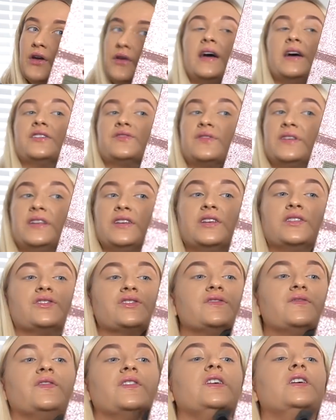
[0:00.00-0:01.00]
Yeah, it's really good
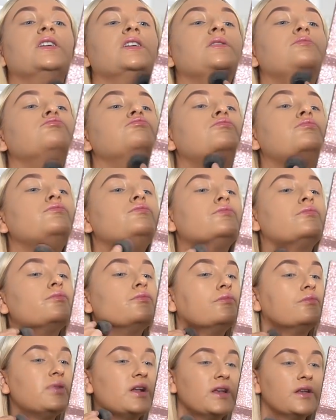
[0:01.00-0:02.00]
just for
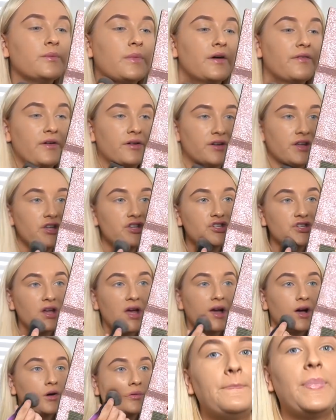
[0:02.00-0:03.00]
blending my foundation
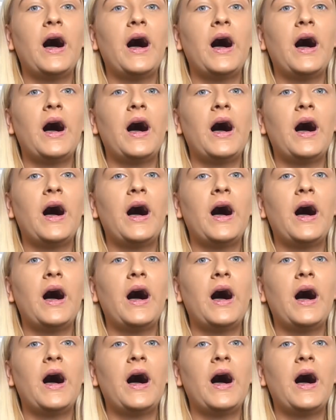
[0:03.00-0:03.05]
out.